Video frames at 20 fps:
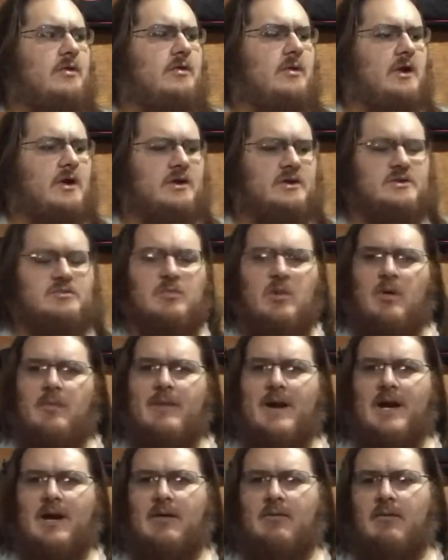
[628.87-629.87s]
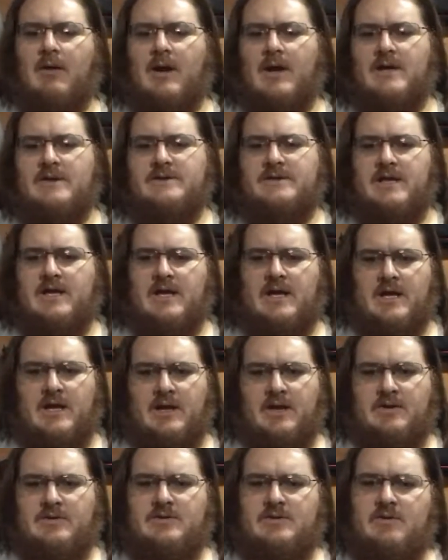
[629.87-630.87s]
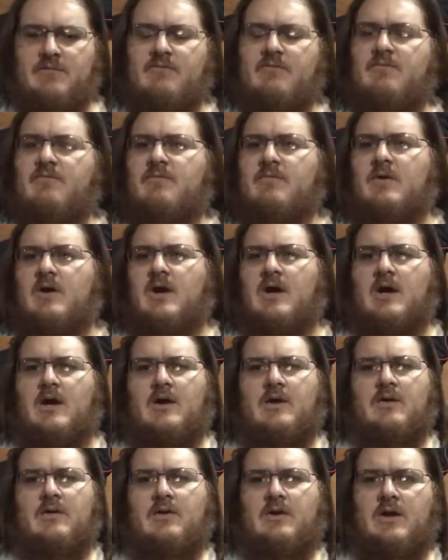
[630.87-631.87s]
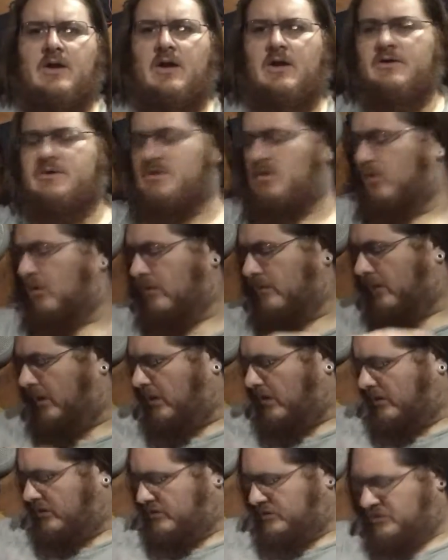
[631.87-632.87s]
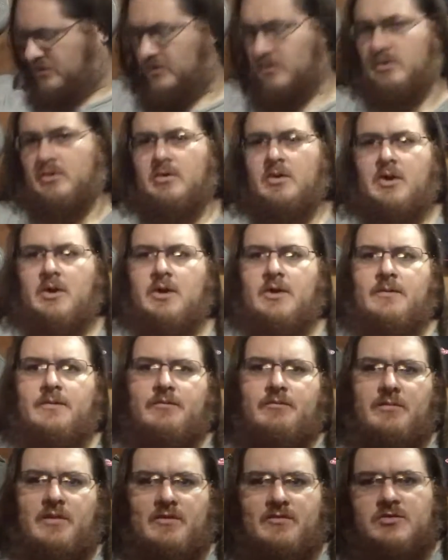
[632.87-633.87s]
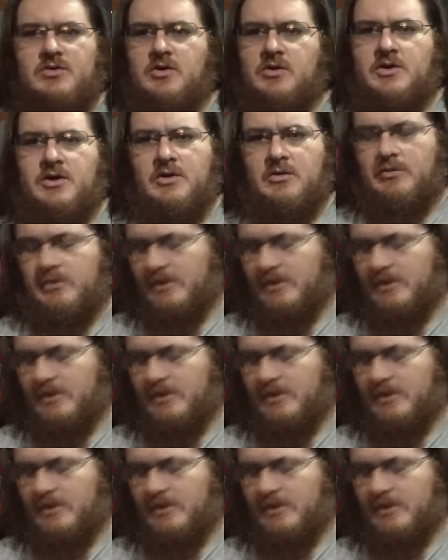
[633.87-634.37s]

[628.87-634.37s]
a small bag of rice and some the Zora bars or beef jerky or